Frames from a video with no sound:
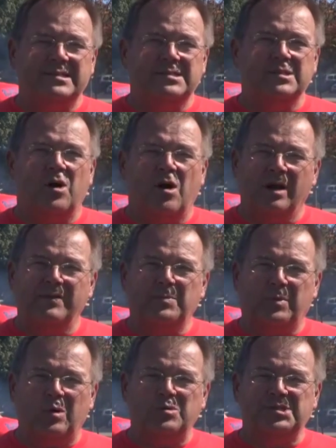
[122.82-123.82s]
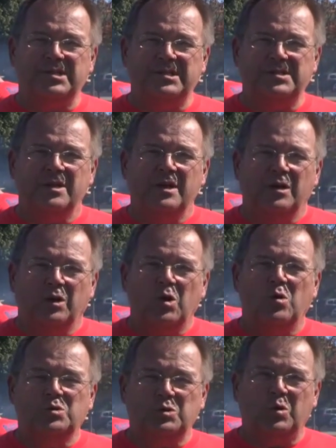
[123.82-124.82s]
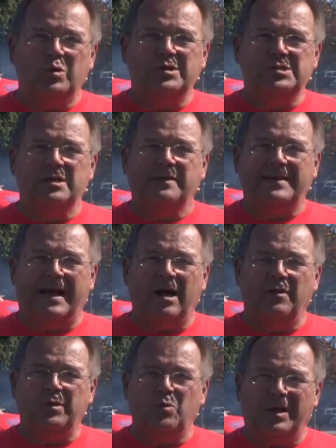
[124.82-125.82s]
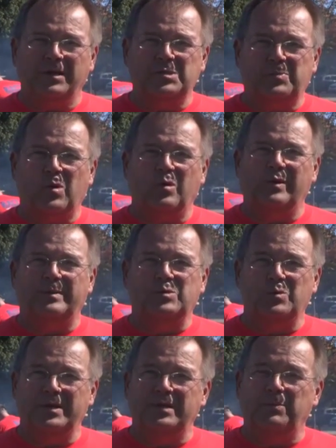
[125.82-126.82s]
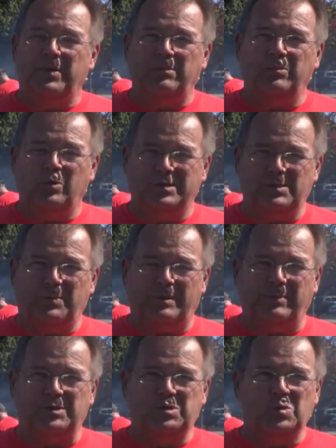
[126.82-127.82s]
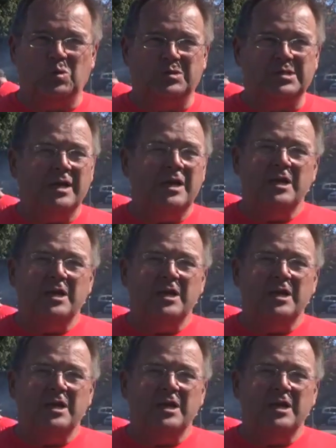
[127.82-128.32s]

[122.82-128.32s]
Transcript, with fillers: is that all of the proceeds go towards the health and wellness programs within the pub, Quincy Public Schools.